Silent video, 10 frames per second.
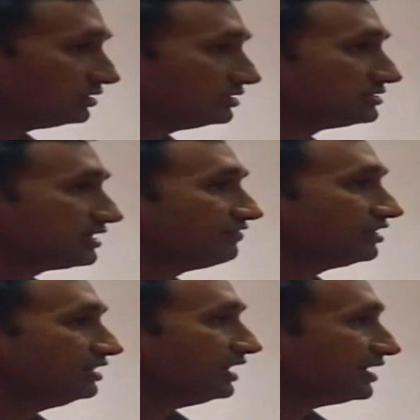Several
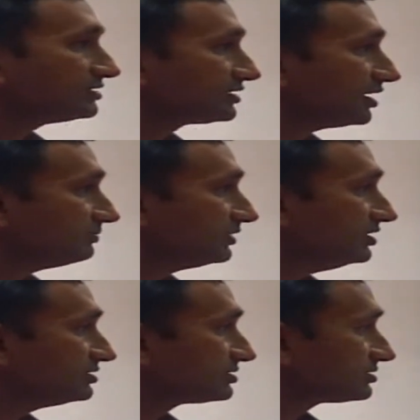large companies,
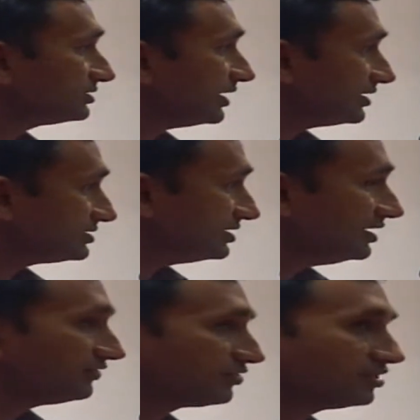Tata Steel
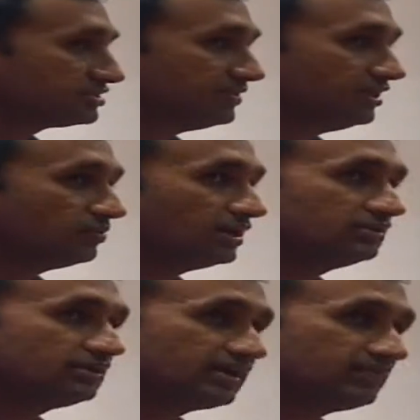of course being one,
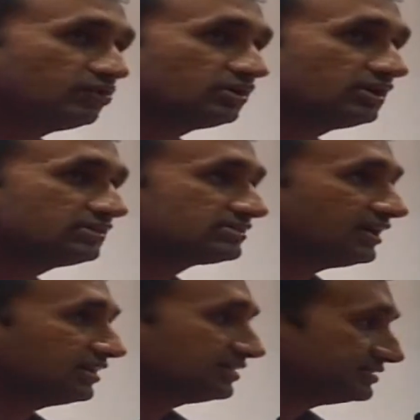Tata Motors, Tata
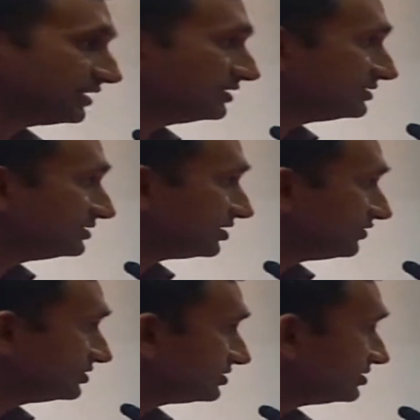Consultancy
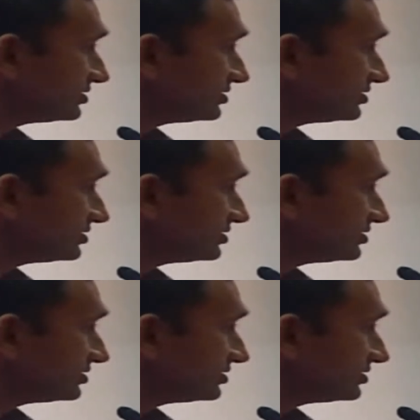Services,